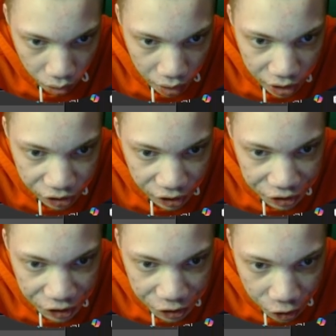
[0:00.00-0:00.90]
it says
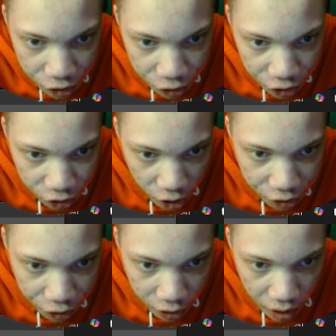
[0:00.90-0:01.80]
these are your
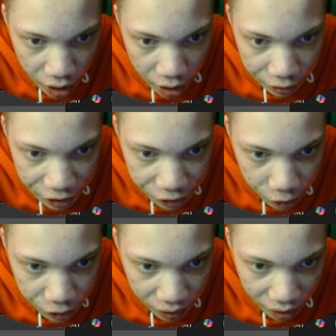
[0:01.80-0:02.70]
structure. These are
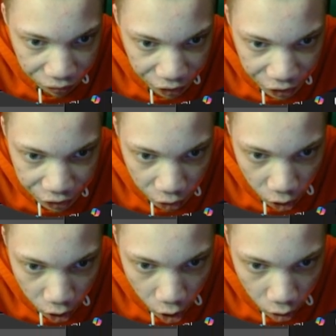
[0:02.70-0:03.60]
safe. These
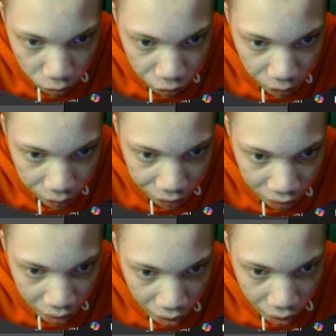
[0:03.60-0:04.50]
are argument
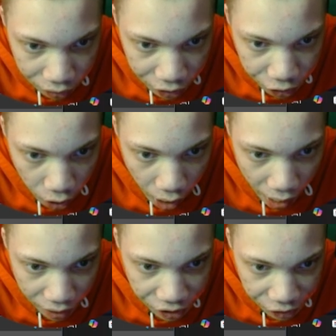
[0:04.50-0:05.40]
friendly. These are
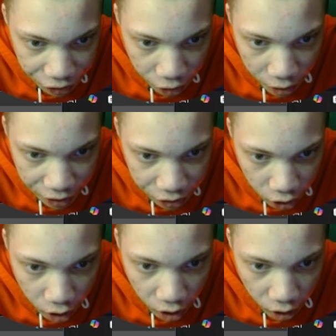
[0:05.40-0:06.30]
high secure. These
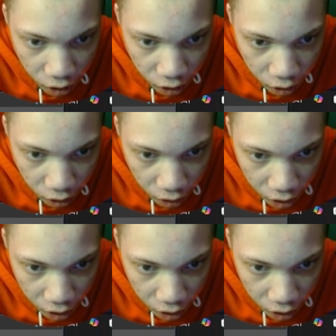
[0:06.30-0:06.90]
are